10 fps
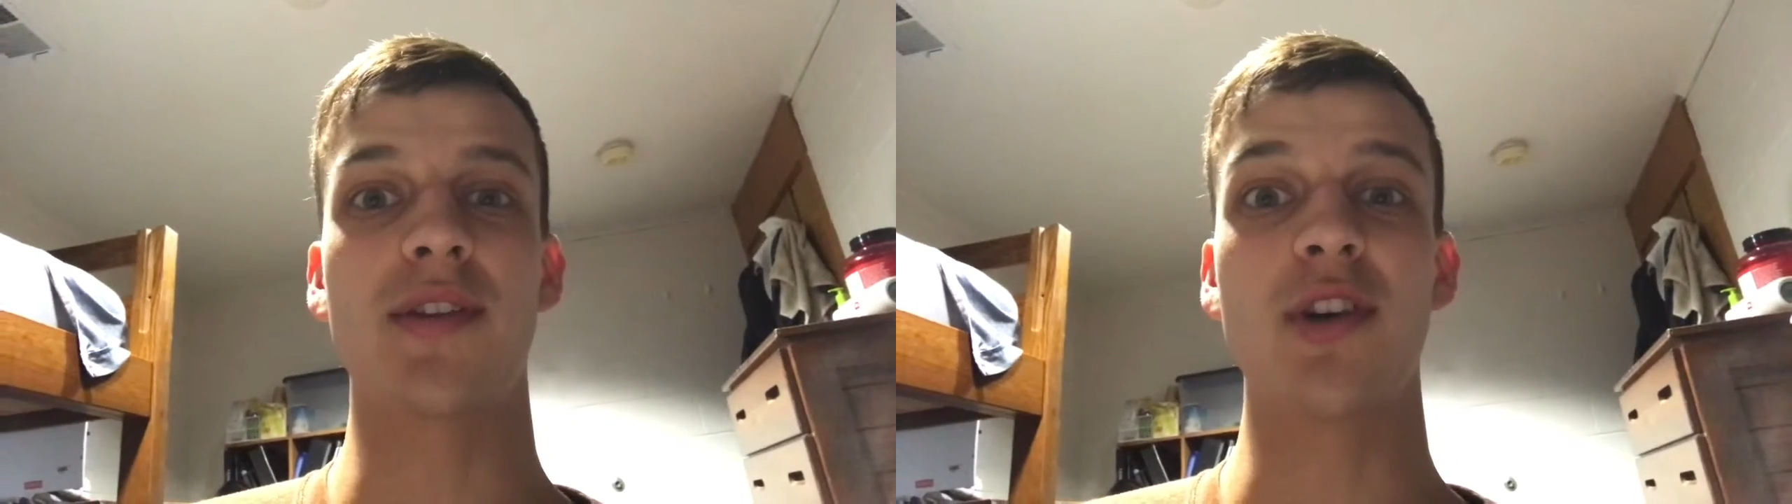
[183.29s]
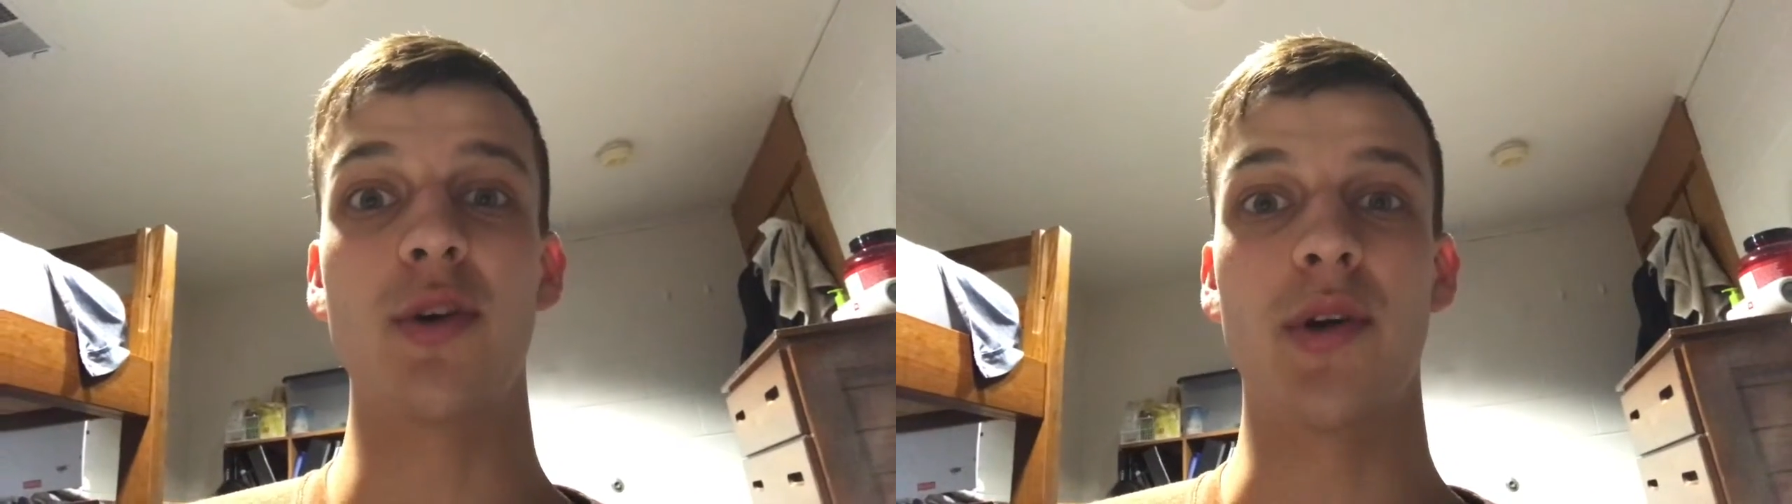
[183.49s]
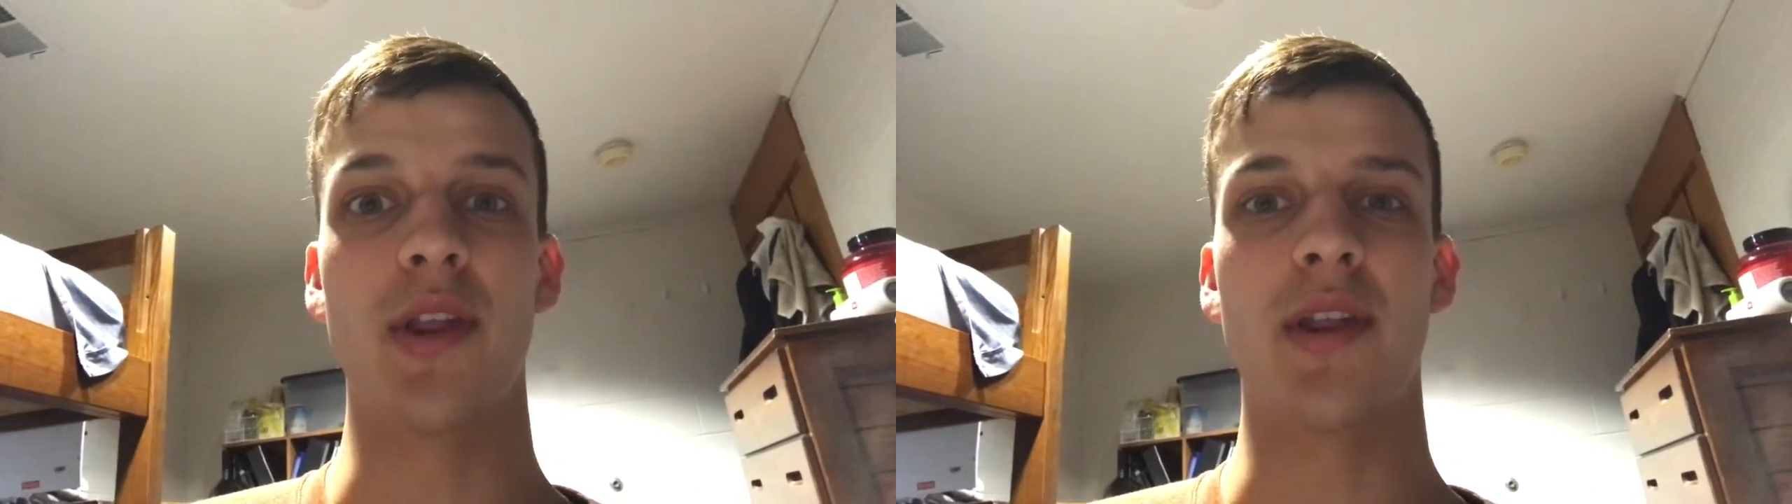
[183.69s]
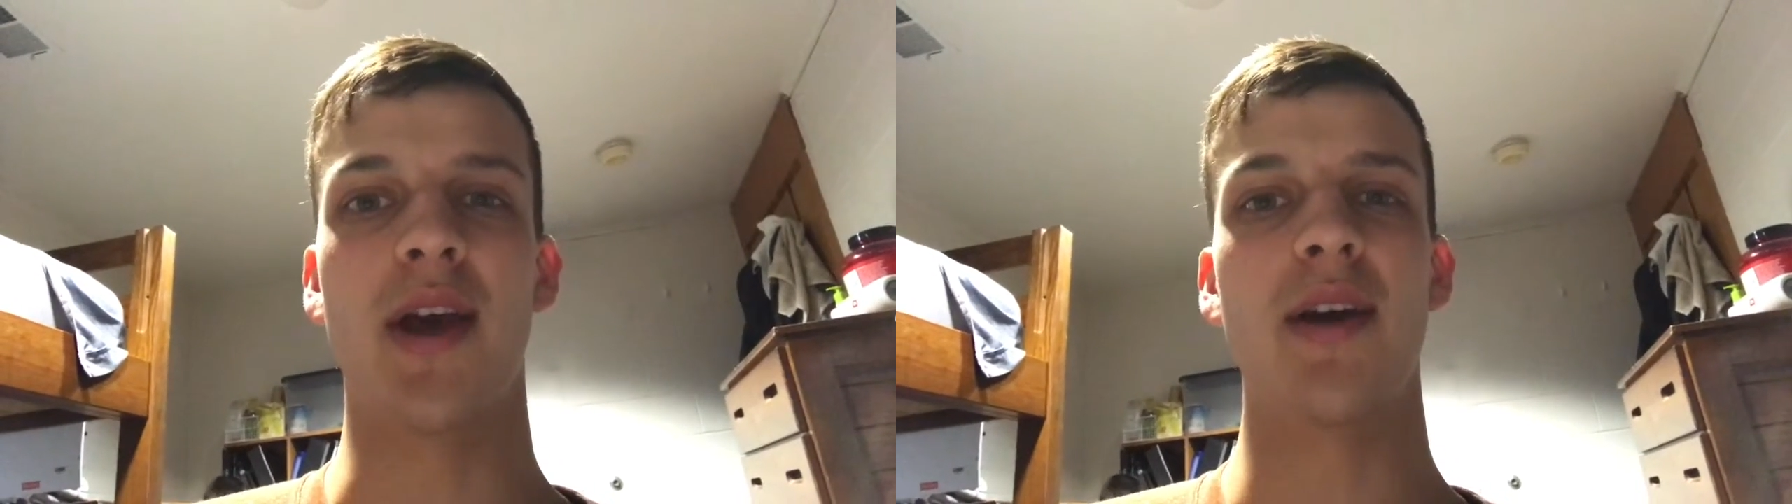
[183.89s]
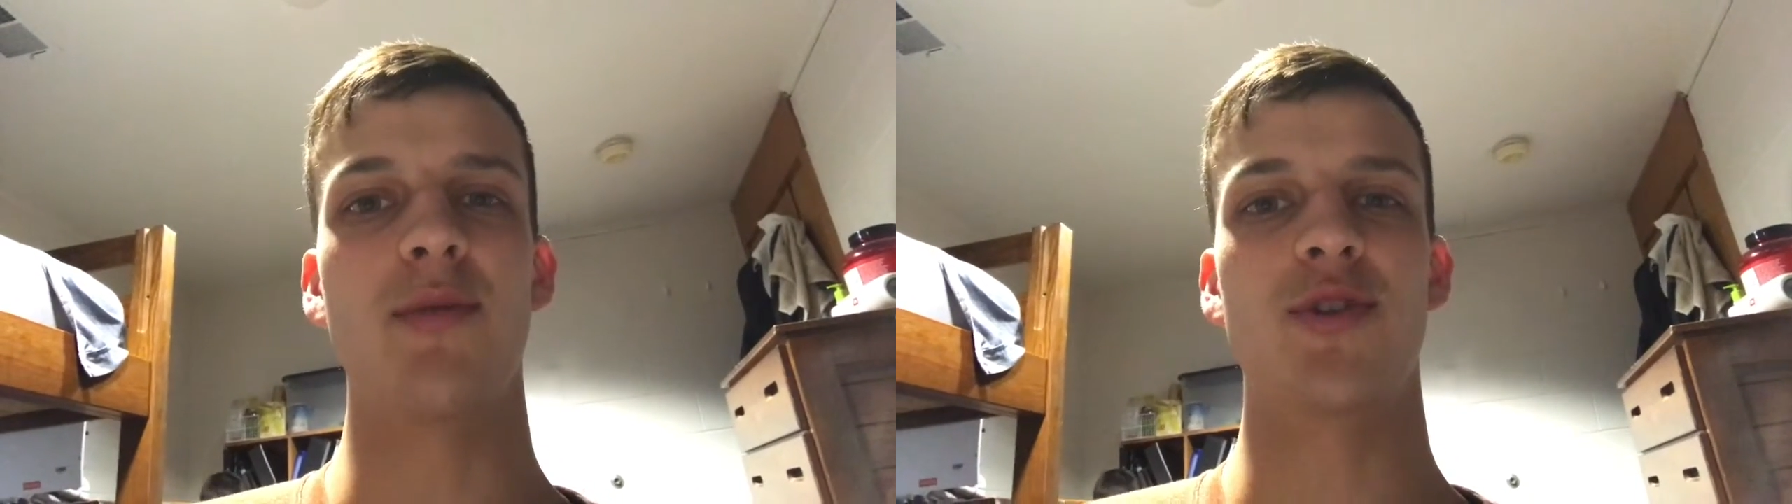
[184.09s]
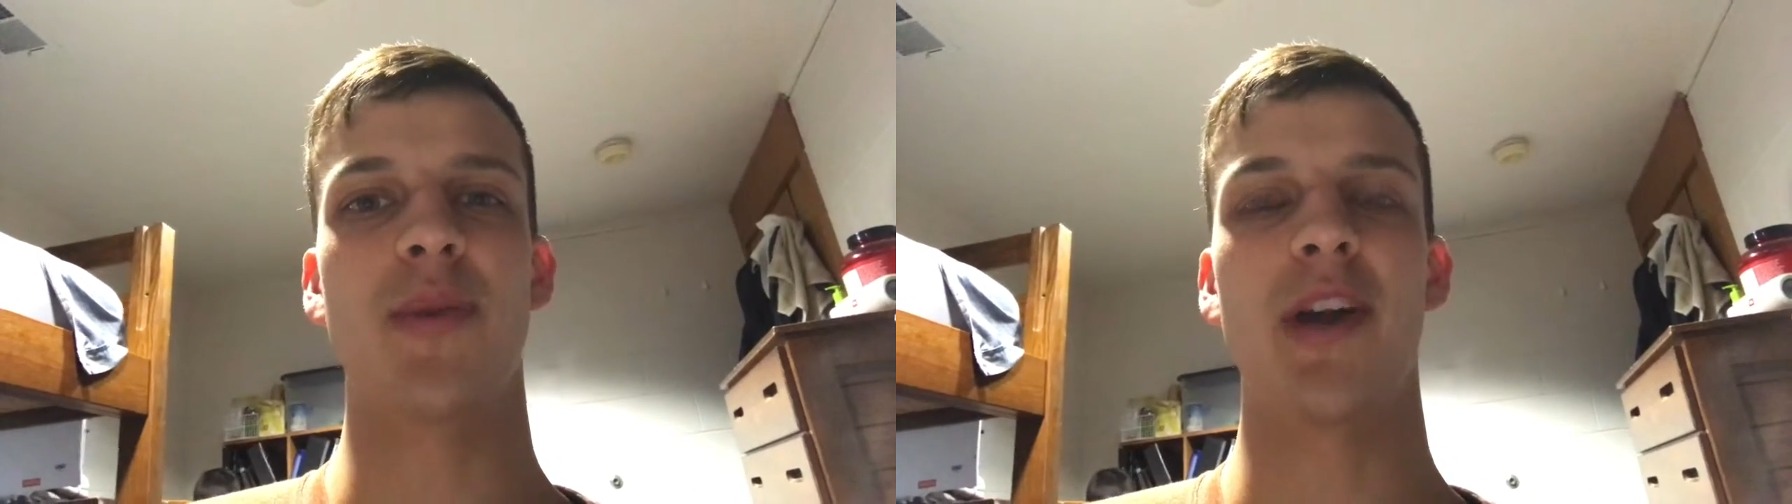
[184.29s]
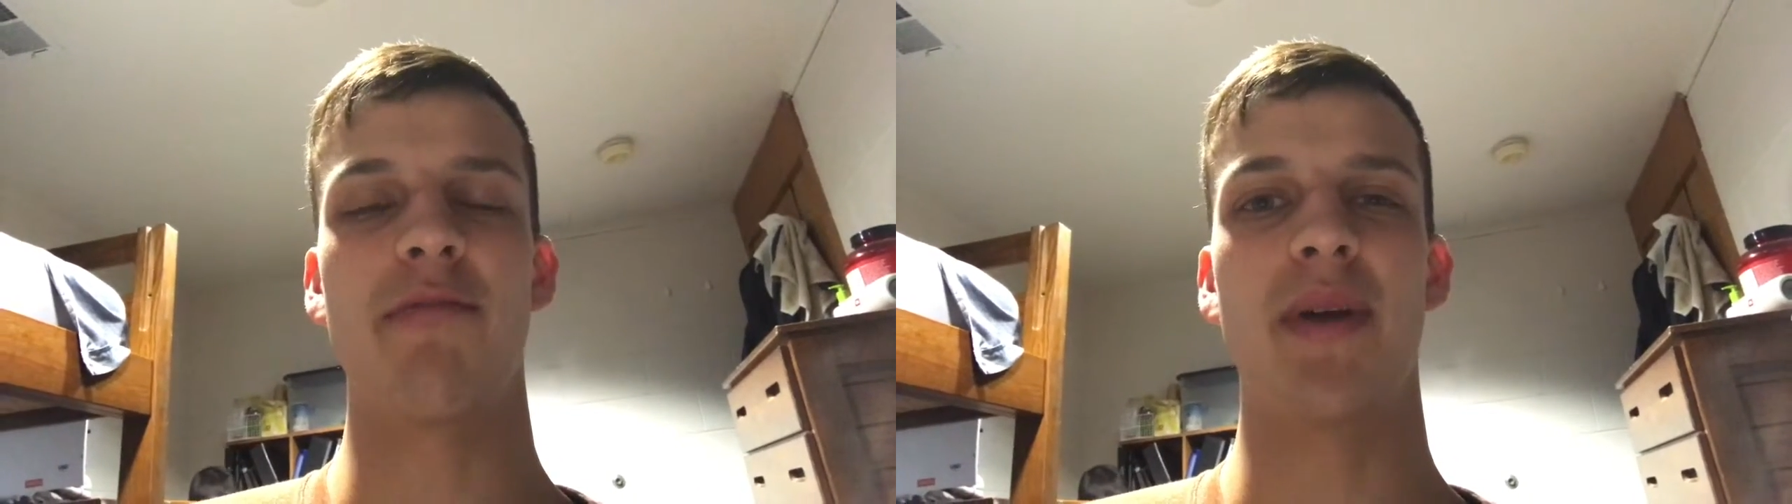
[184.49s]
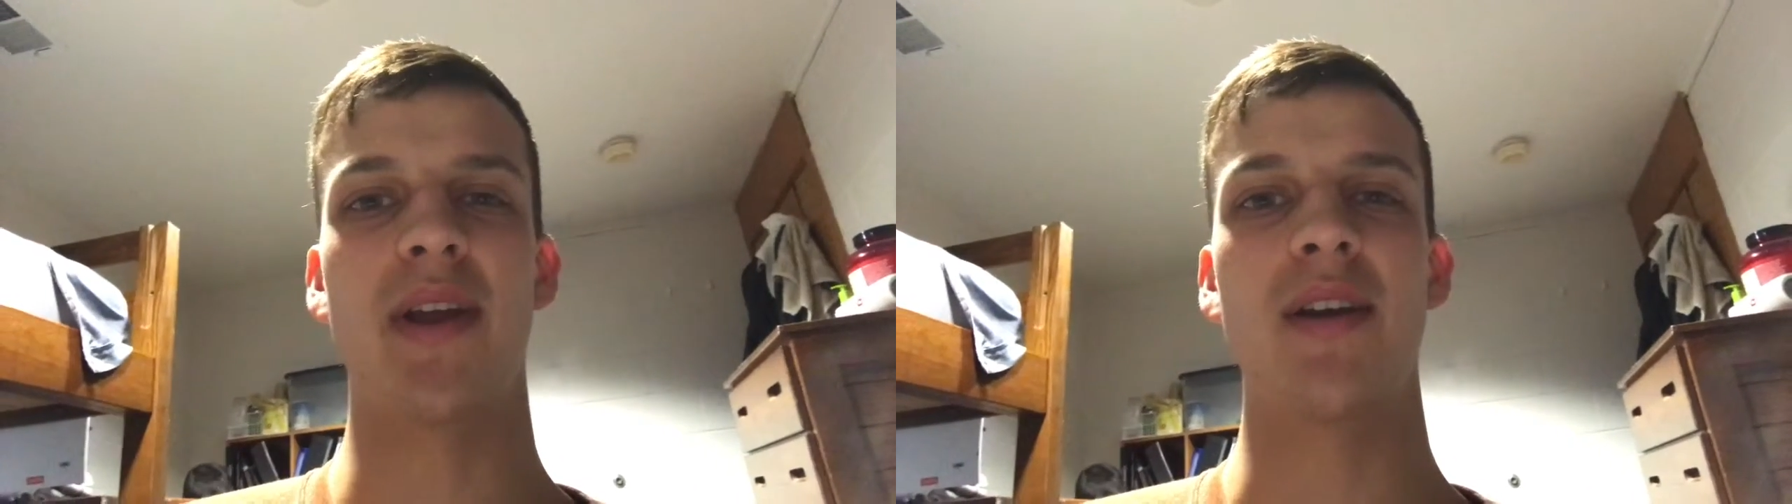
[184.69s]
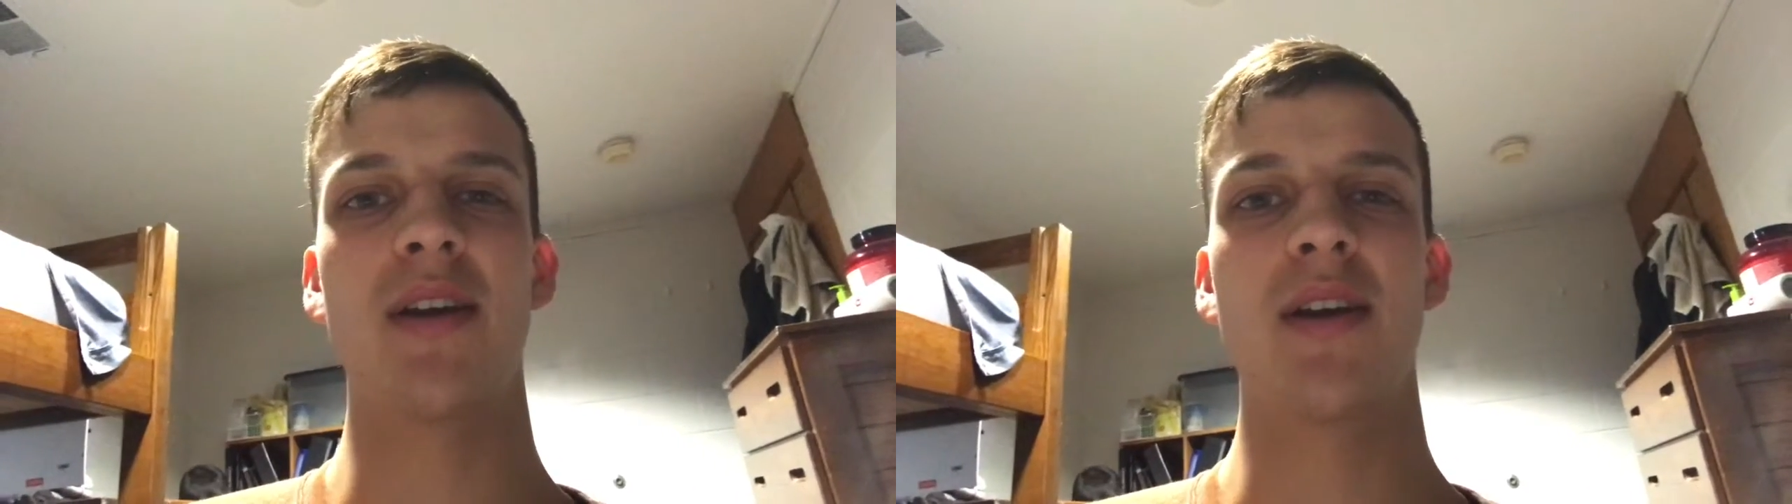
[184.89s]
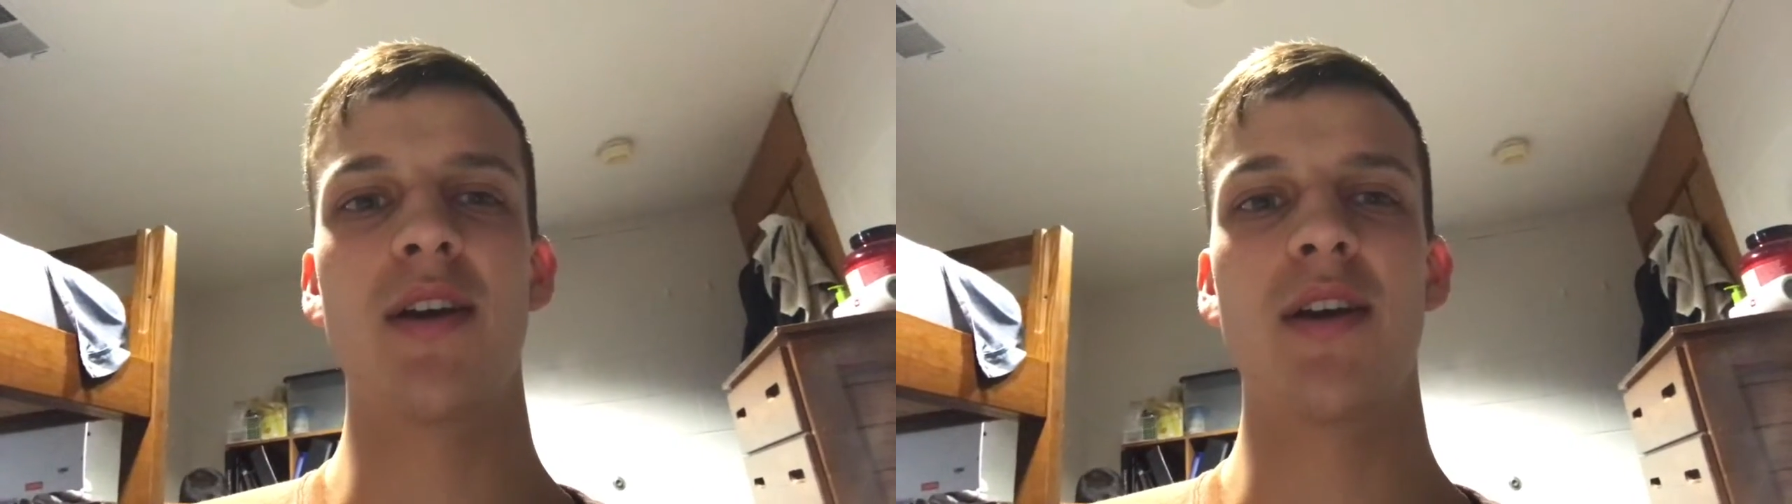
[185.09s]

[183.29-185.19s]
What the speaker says: slower than that, which might have been